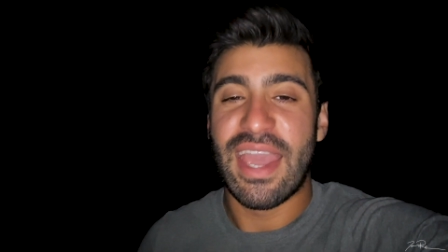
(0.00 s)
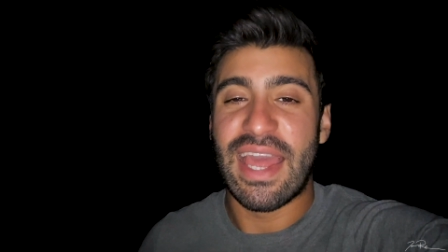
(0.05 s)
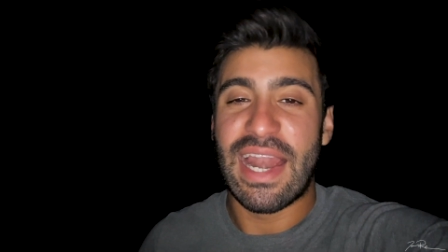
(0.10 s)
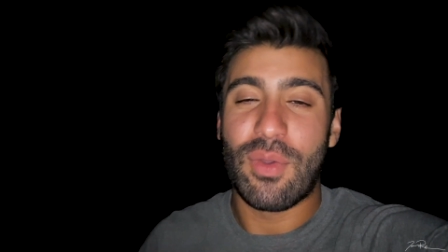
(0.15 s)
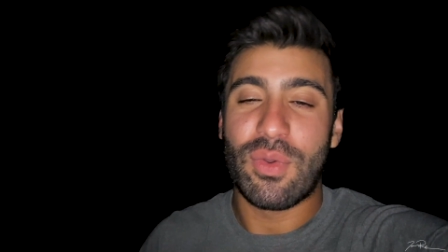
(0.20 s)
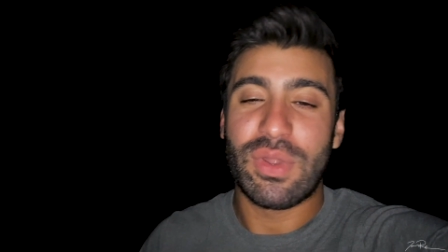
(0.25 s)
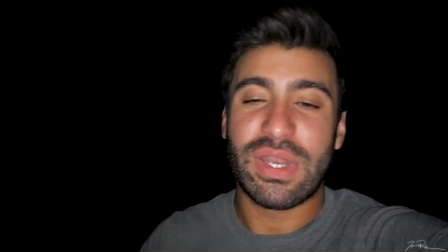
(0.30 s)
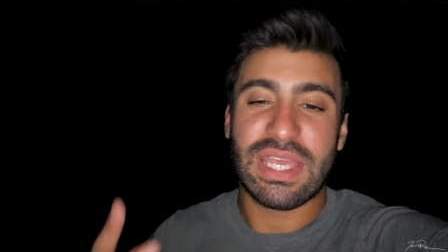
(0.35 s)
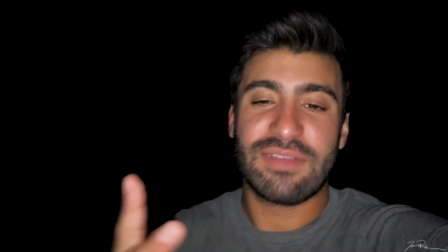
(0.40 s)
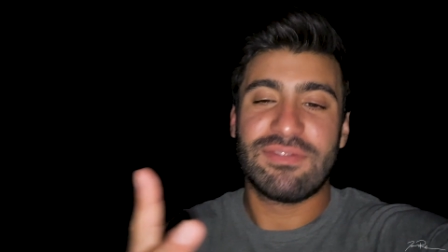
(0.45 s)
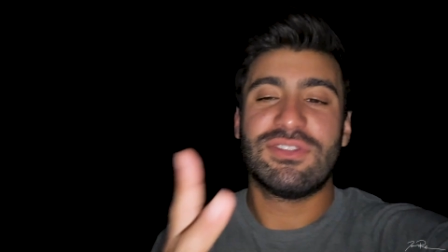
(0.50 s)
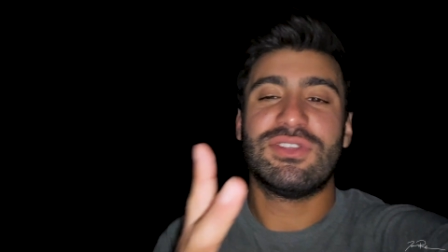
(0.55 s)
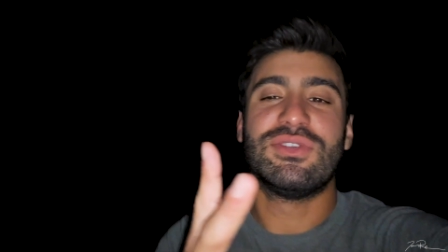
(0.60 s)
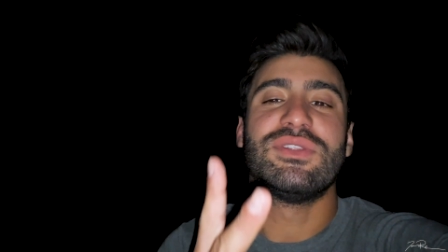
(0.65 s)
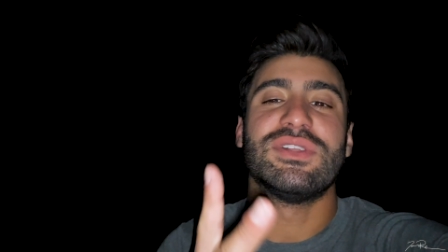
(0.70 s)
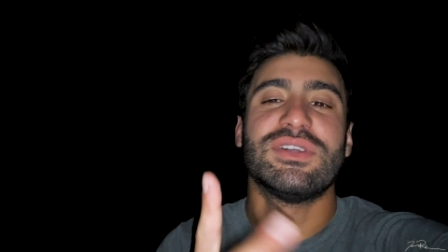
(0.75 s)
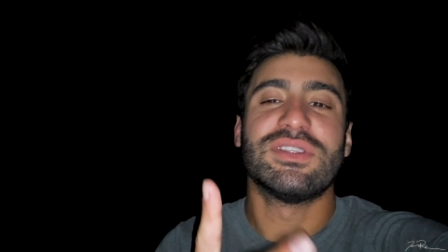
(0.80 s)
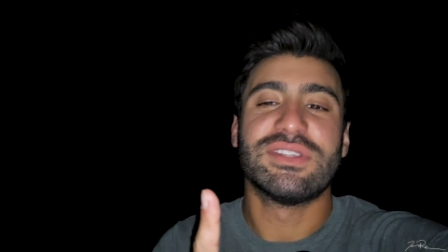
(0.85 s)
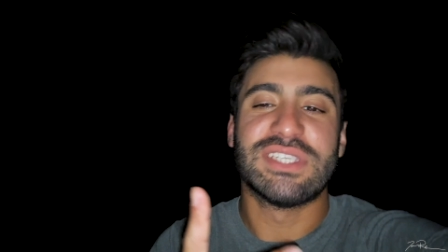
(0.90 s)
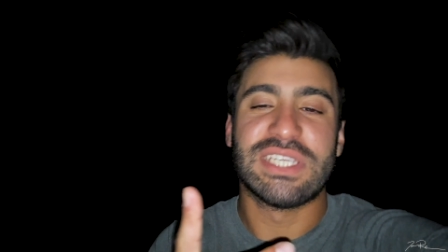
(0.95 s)
And I want to give
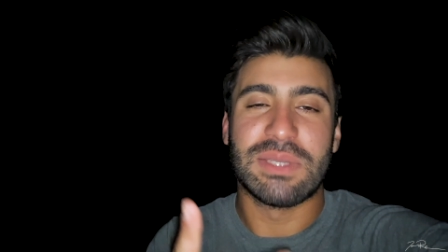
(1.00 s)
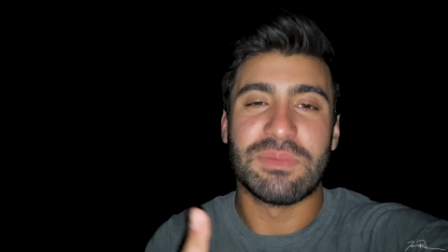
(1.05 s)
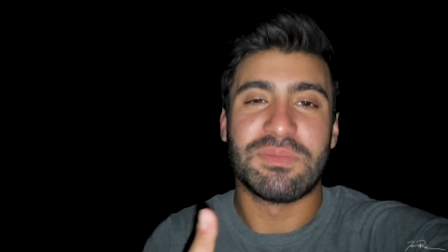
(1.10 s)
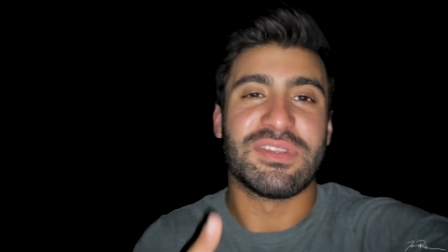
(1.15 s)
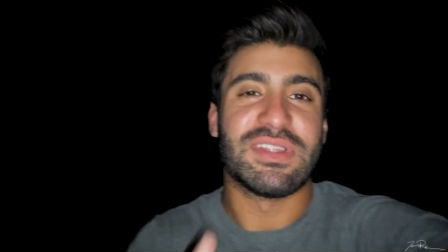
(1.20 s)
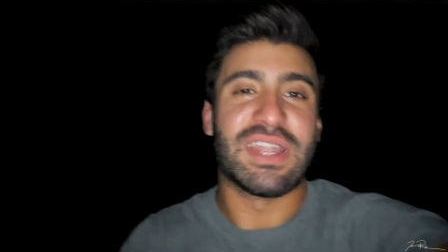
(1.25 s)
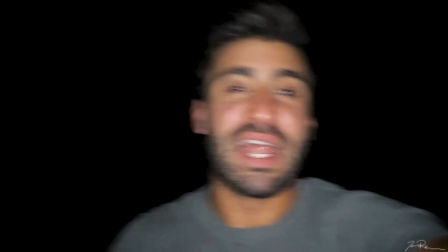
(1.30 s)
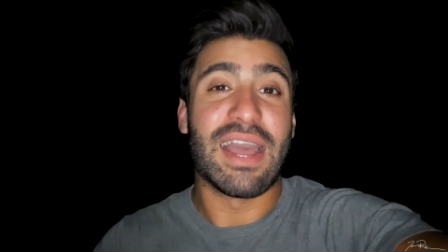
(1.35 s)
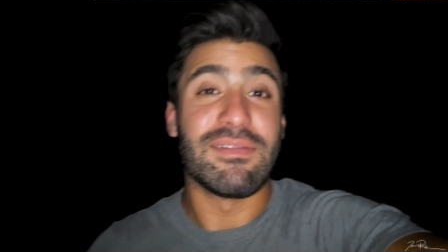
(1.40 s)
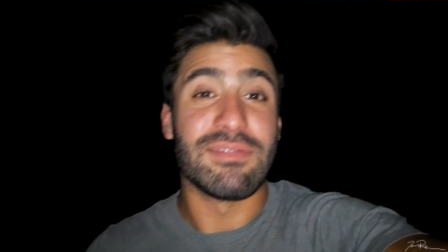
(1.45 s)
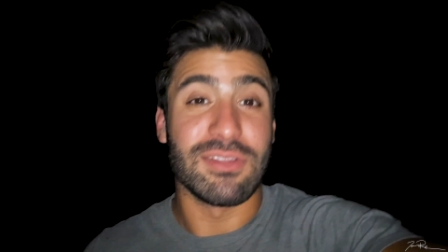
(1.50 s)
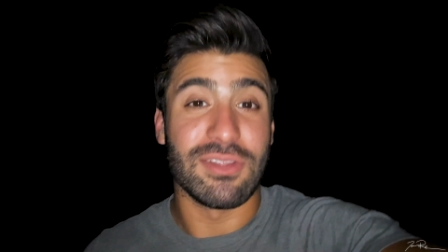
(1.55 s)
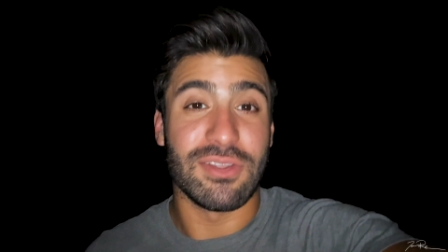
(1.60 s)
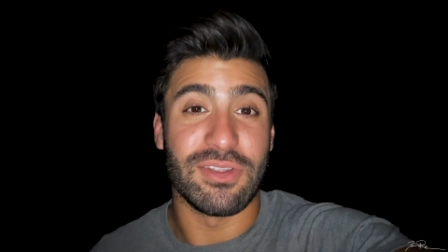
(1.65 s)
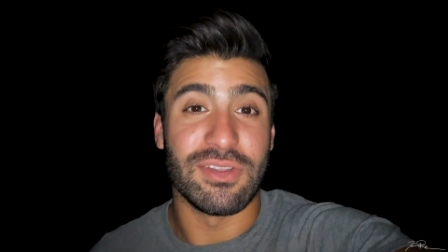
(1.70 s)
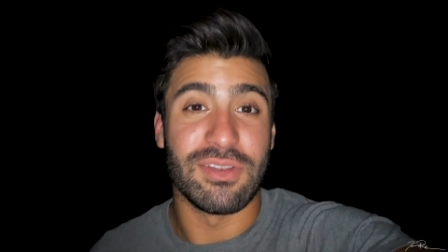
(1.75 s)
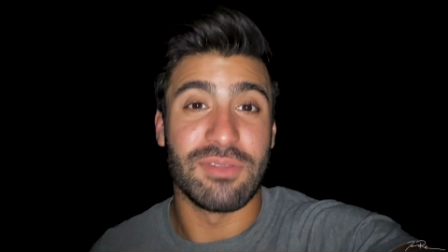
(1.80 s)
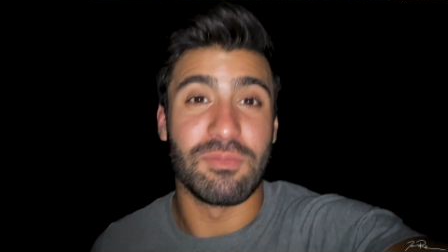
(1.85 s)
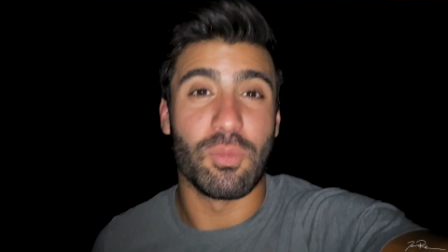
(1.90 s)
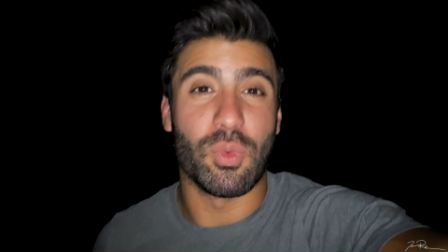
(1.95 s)
two little tips that I've
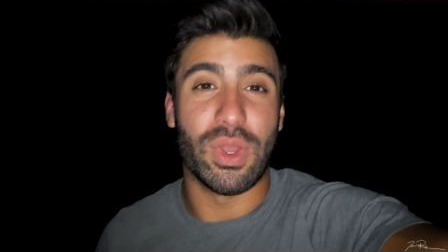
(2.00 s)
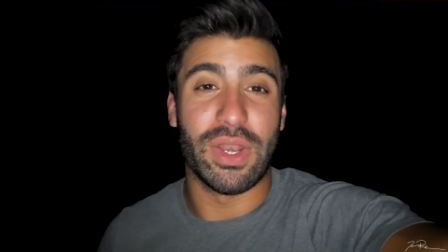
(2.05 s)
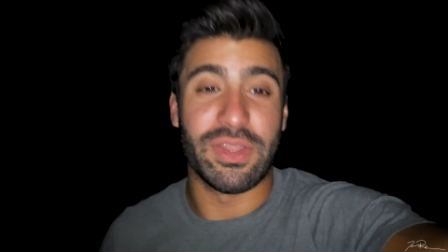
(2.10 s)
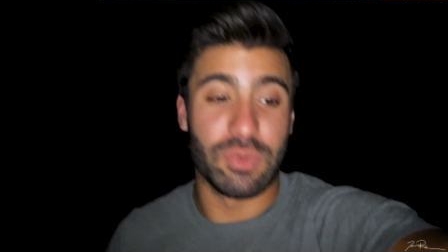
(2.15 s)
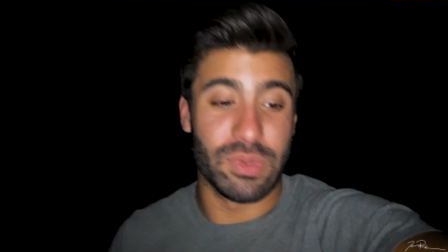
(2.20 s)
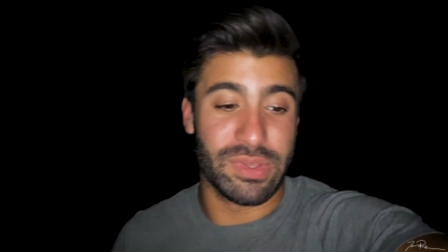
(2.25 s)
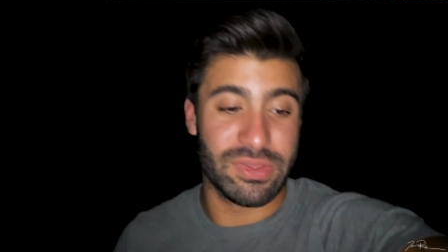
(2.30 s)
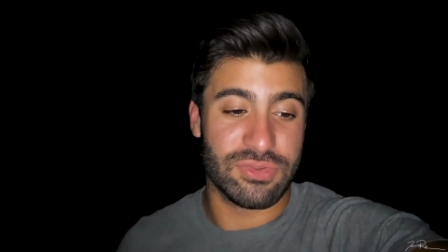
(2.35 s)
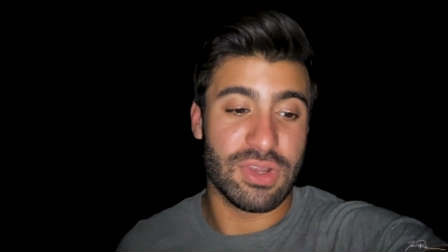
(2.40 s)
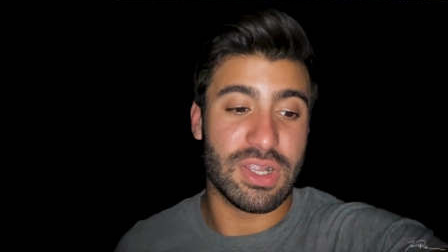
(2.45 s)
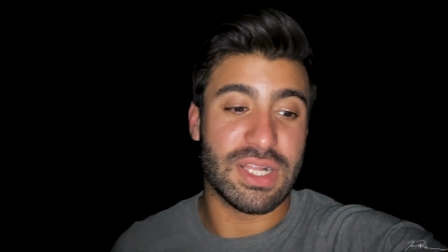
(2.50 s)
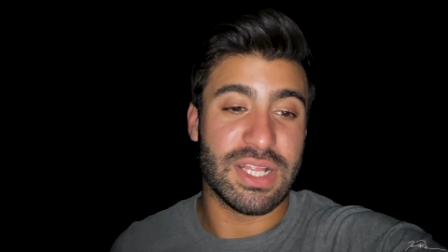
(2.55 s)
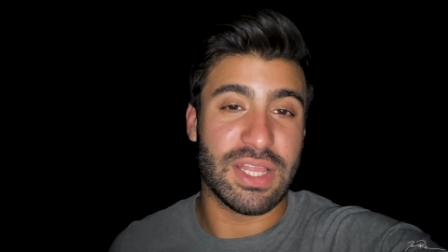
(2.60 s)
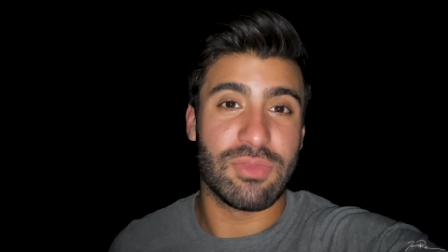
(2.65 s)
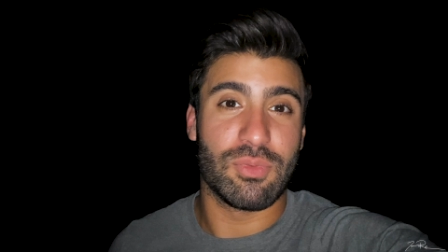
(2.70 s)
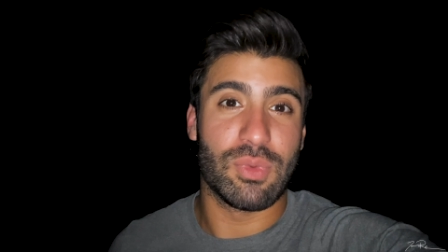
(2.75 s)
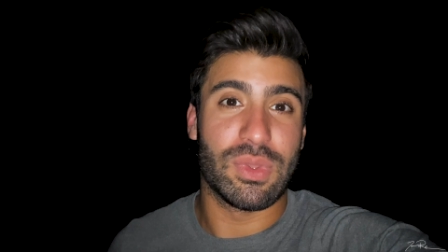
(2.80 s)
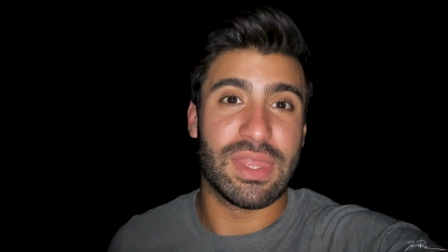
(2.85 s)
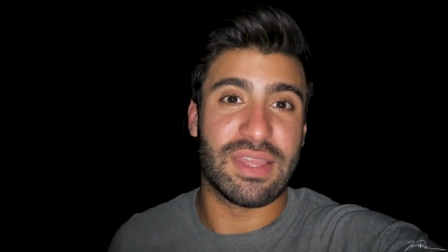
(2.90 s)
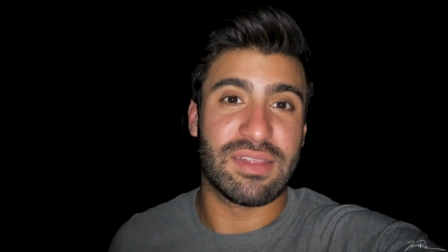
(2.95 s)
learned when through struggling
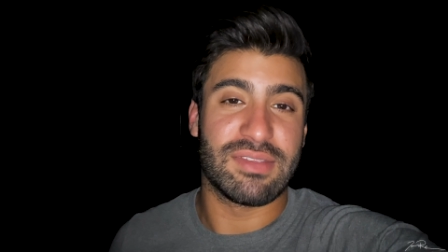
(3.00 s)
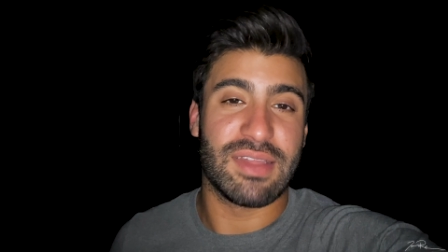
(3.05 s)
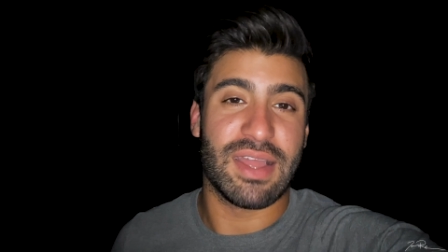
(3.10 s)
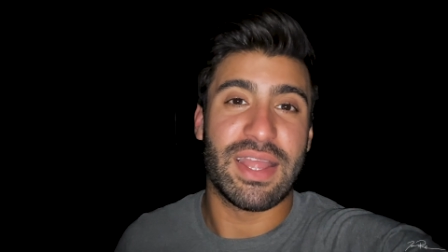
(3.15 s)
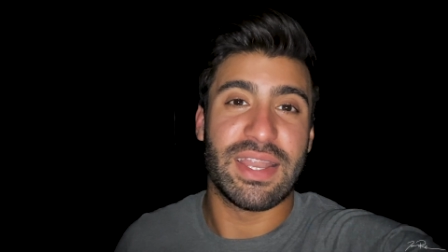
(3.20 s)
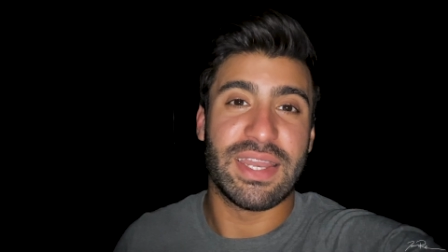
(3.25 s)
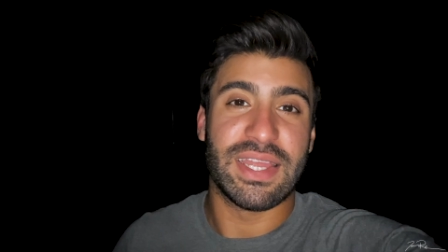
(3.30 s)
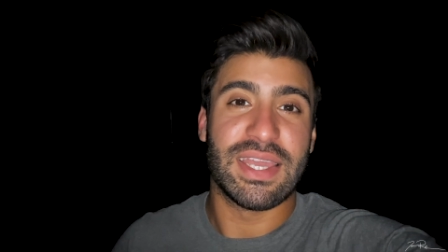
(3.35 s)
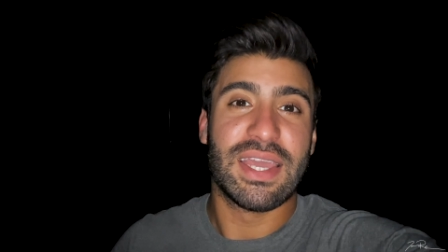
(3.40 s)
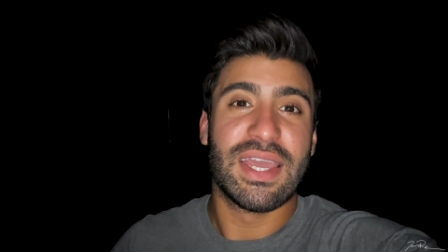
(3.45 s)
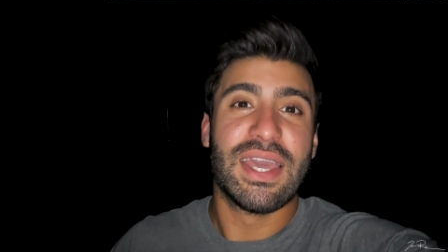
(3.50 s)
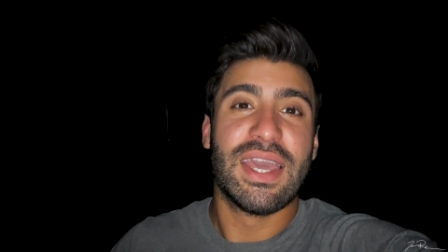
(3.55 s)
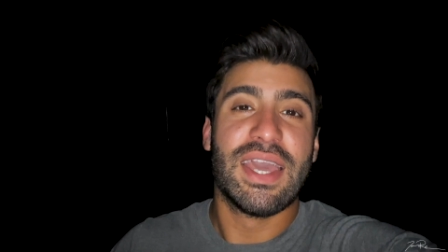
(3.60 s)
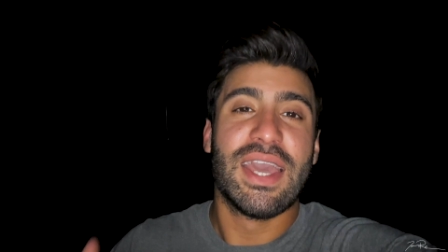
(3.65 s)
with anxiety